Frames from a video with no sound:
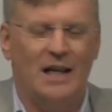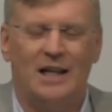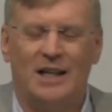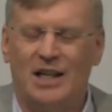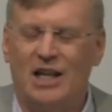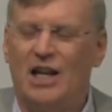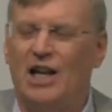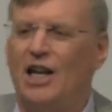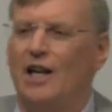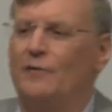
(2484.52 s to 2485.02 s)

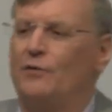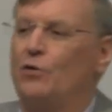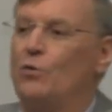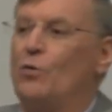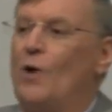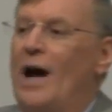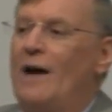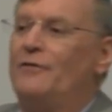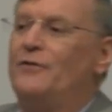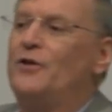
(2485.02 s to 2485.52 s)
gives
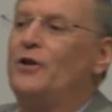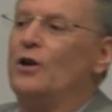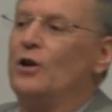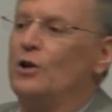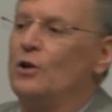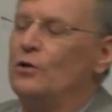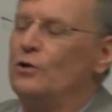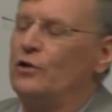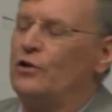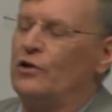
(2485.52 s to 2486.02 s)

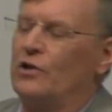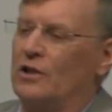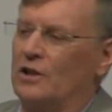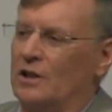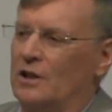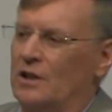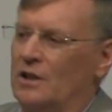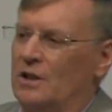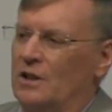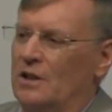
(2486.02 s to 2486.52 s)
refuge
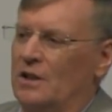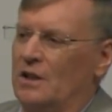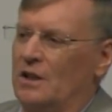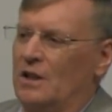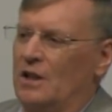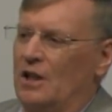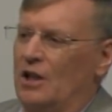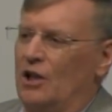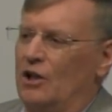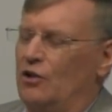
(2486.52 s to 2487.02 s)

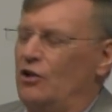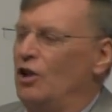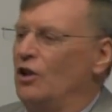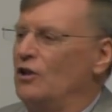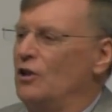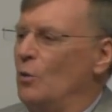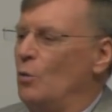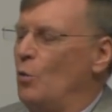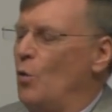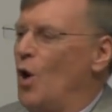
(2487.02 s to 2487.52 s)
to
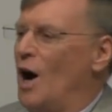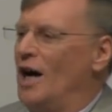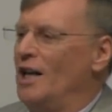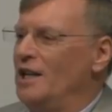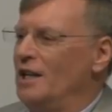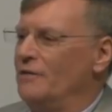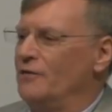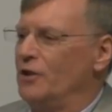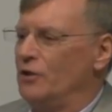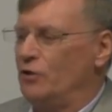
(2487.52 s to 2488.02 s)

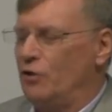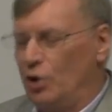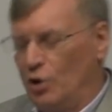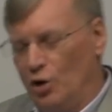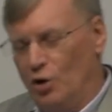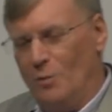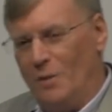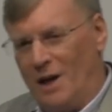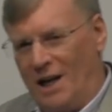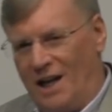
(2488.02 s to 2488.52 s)
one of the
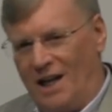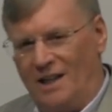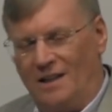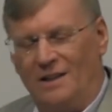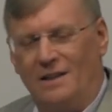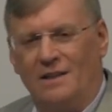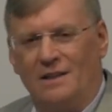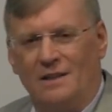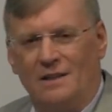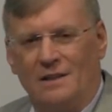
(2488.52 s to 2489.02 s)
two
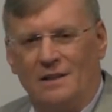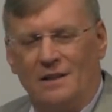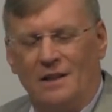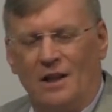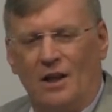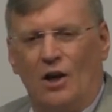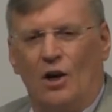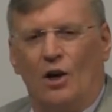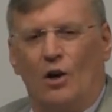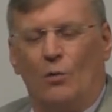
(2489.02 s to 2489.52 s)
men
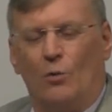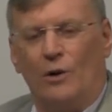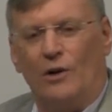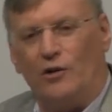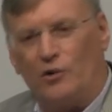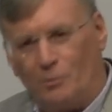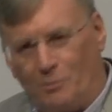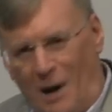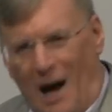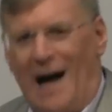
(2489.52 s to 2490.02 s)

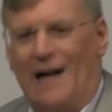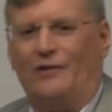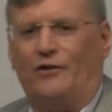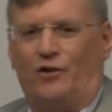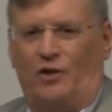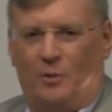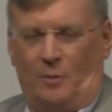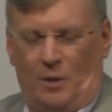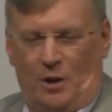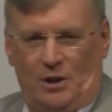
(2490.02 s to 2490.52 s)

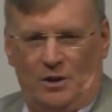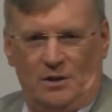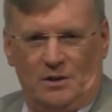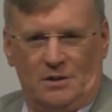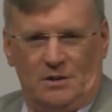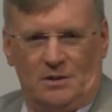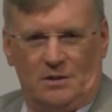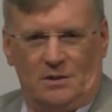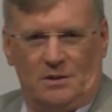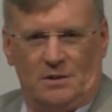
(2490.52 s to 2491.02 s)
responsible
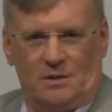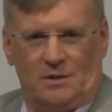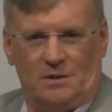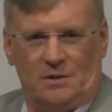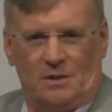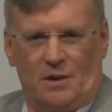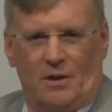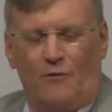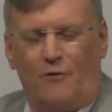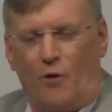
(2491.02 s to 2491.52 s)

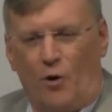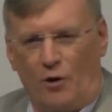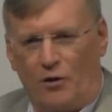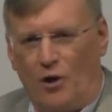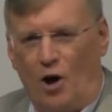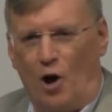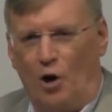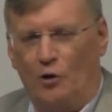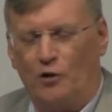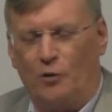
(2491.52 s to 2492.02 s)
for
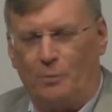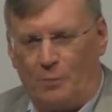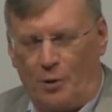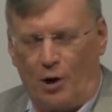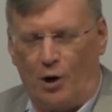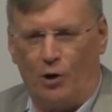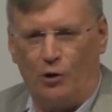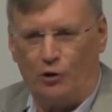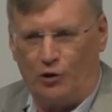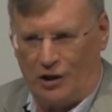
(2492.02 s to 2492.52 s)
those
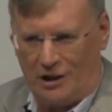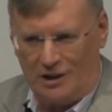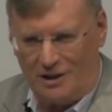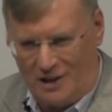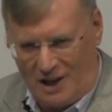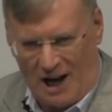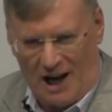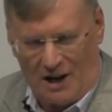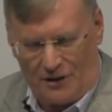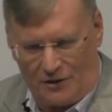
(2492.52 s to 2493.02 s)
Persian
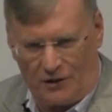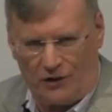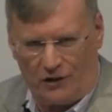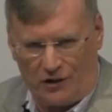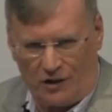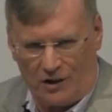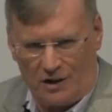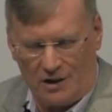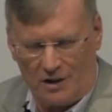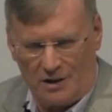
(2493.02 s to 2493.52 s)
deaths,